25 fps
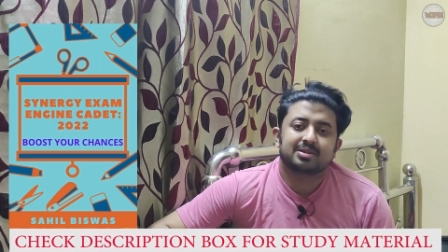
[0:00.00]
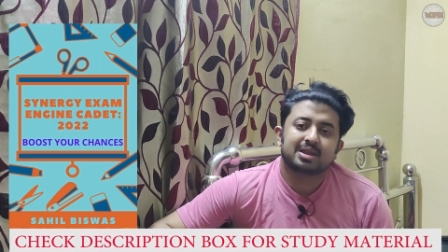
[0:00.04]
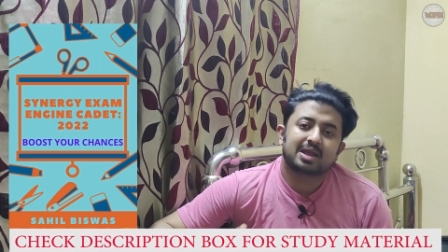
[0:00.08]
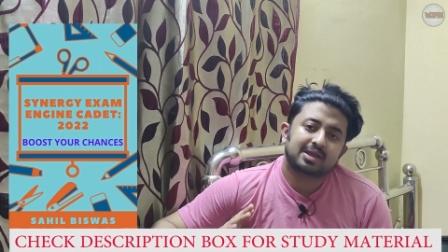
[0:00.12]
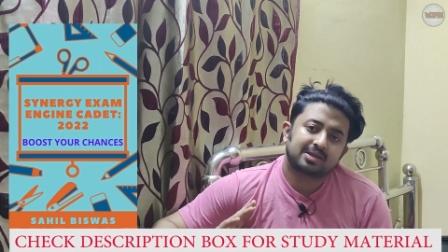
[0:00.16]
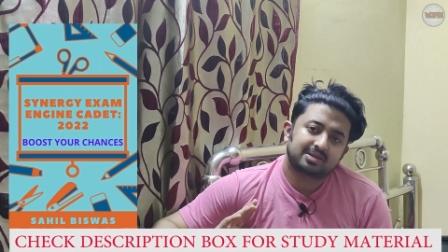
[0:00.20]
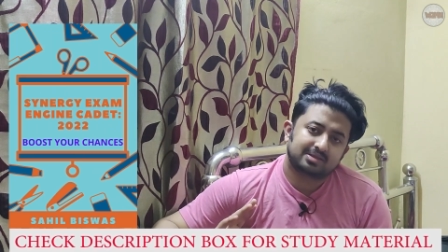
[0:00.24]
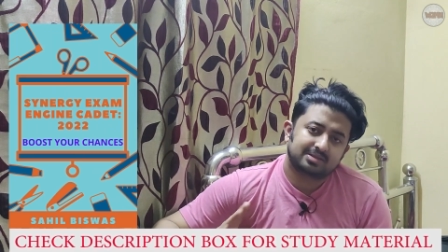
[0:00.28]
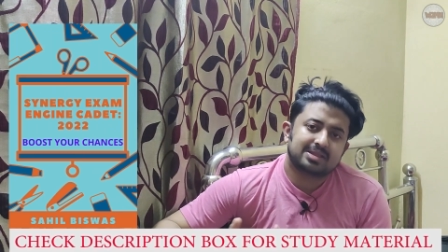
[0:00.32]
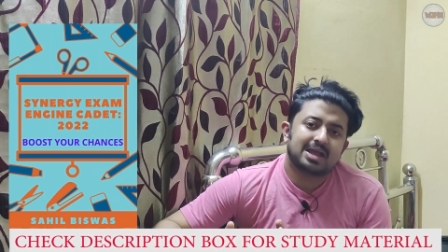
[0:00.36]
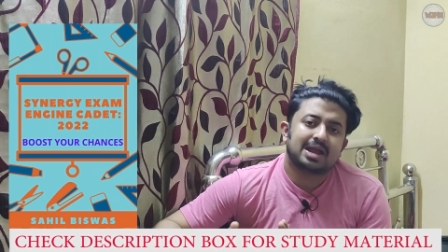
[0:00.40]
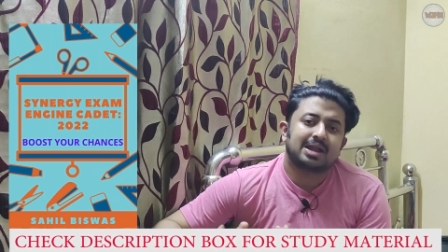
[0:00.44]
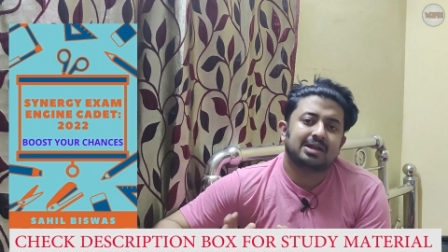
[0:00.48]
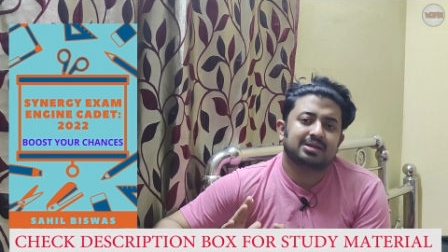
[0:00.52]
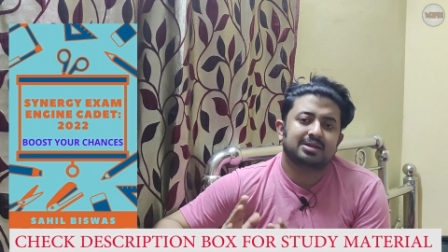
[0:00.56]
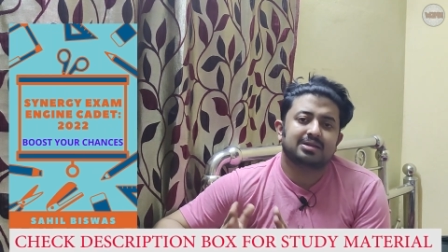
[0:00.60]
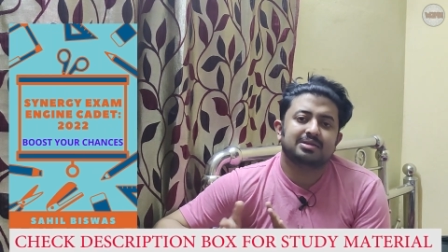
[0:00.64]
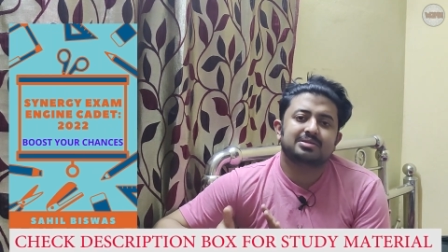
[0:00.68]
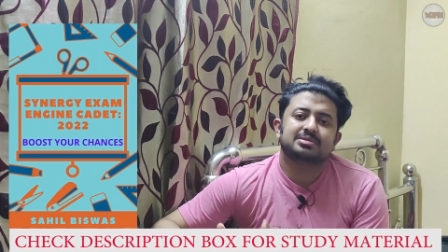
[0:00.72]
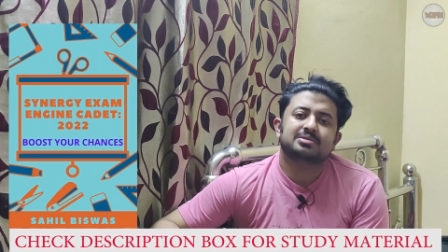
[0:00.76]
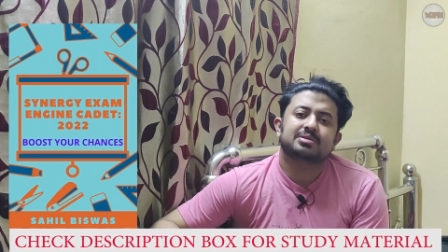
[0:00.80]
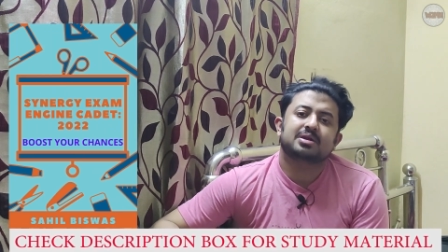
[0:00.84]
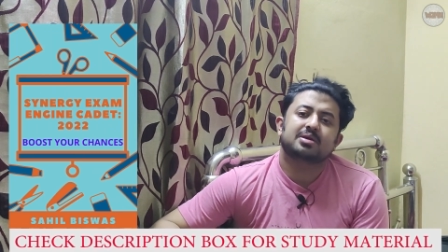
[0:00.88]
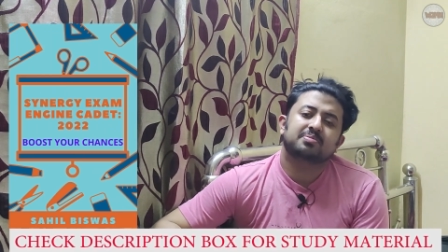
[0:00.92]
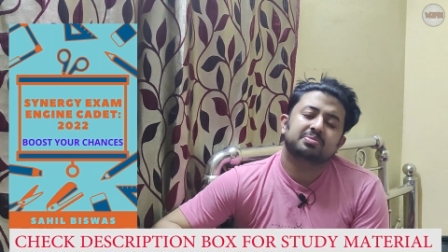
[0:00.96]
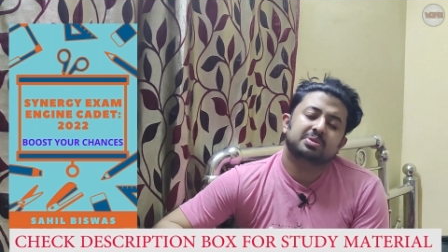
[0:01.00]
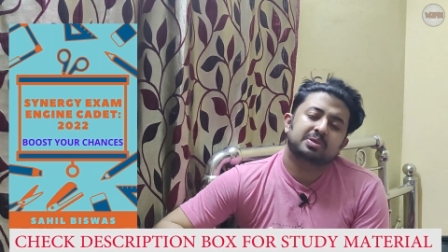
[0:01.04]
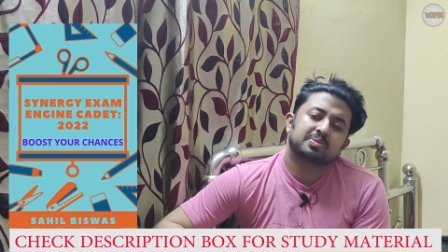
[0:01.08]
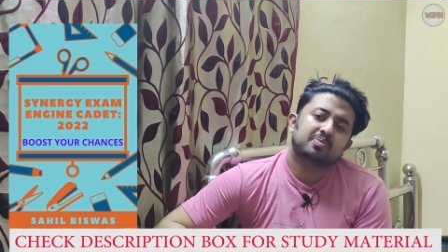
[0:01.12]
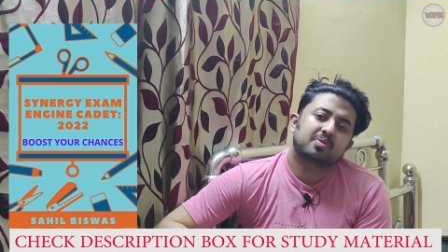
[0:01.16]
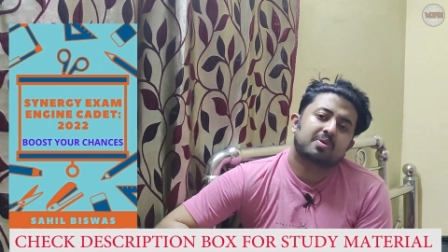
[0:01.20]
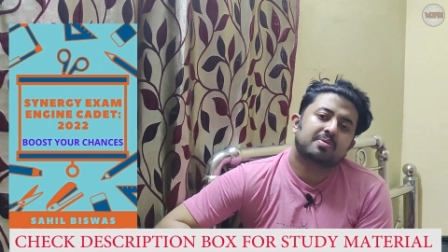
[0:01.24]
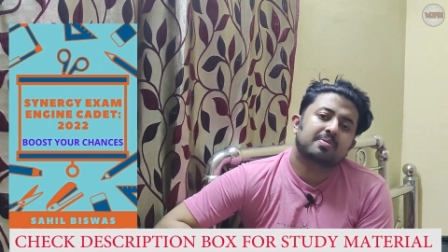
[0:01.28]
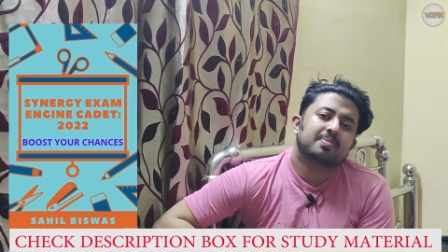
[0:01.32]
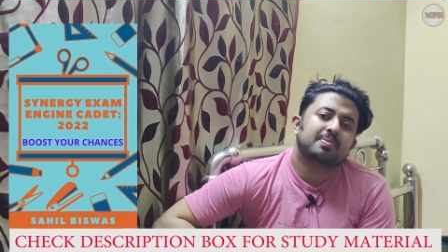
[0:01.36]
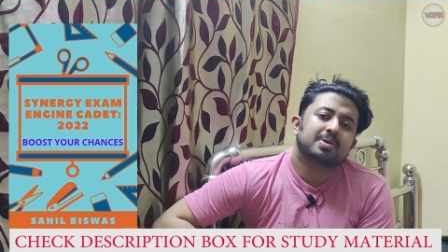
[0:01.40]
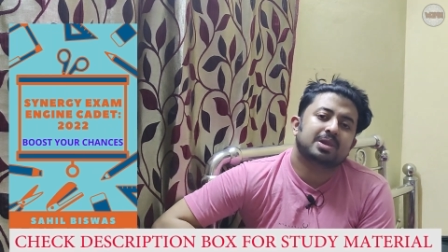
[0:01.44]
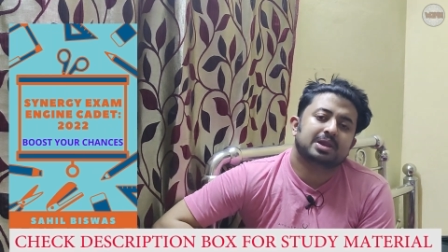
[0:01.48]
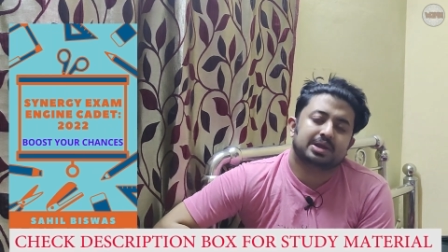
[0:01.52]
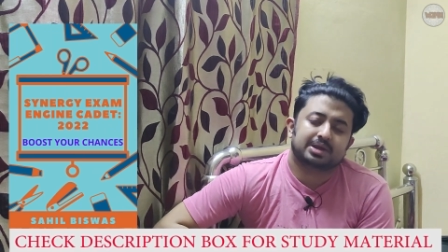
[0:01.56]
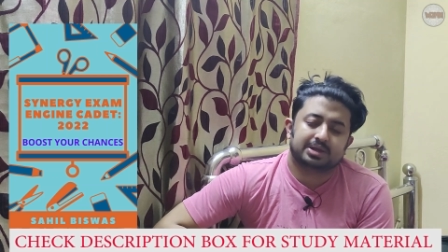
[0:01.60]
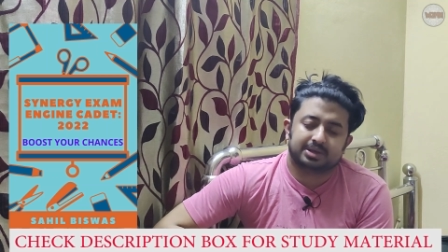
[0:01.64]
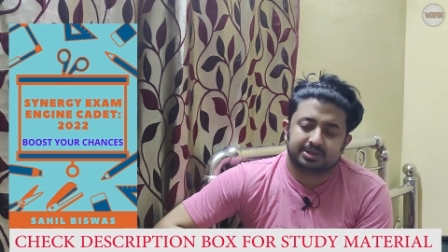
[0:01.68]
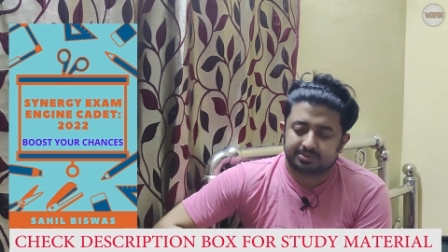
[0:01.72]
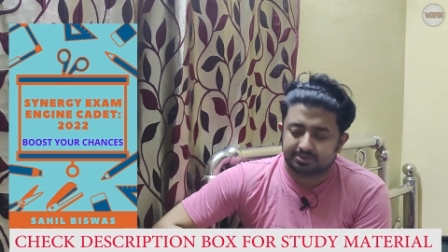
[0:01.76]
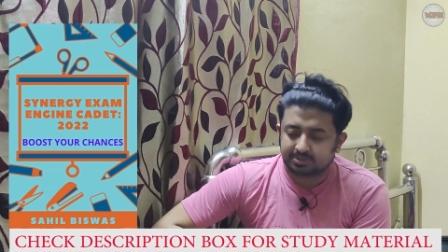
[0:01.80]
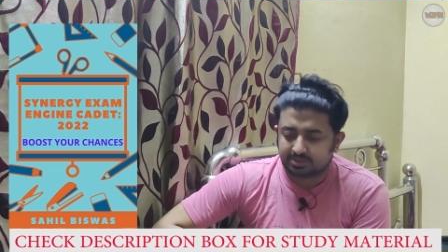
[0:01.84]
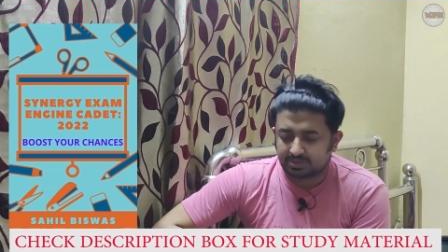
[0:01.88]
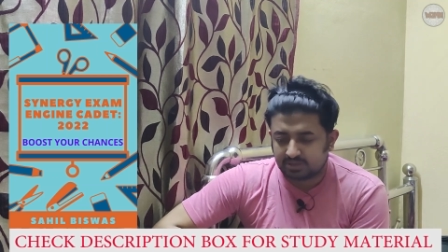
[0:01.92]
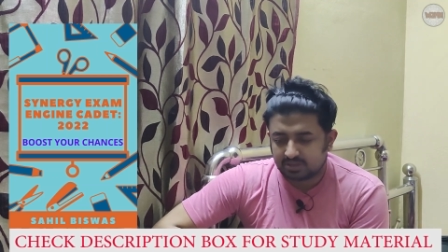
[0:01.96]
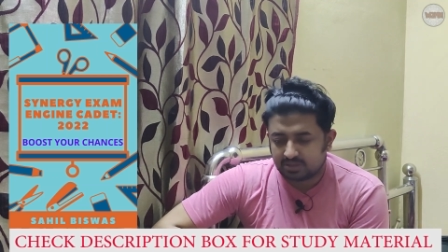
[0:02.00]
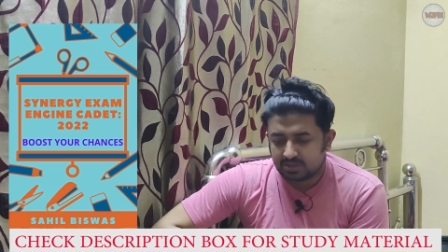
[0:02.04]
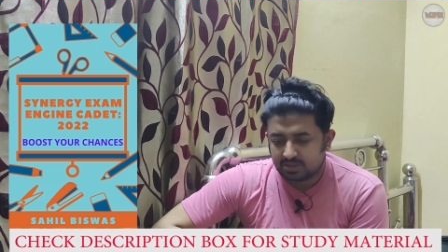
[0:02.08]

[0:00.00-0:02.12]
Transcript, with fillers: Like that is the probability.